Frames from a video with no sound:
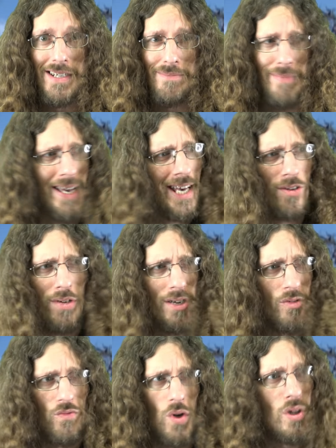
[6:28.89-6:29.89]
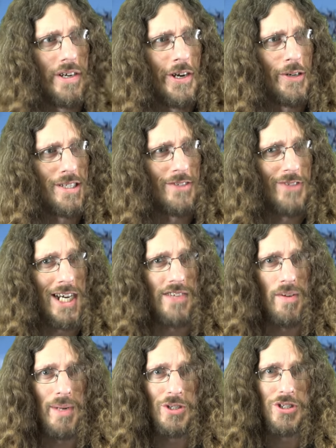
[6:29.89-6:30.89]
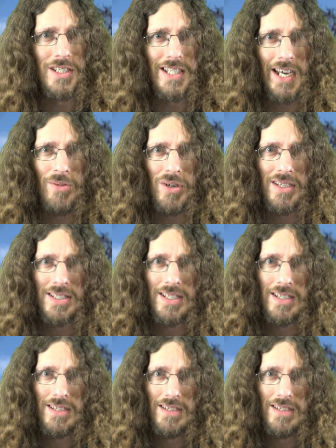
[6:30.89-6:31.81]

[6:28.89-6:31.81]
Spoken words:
Man, what a roller coaster ride of emotions that was.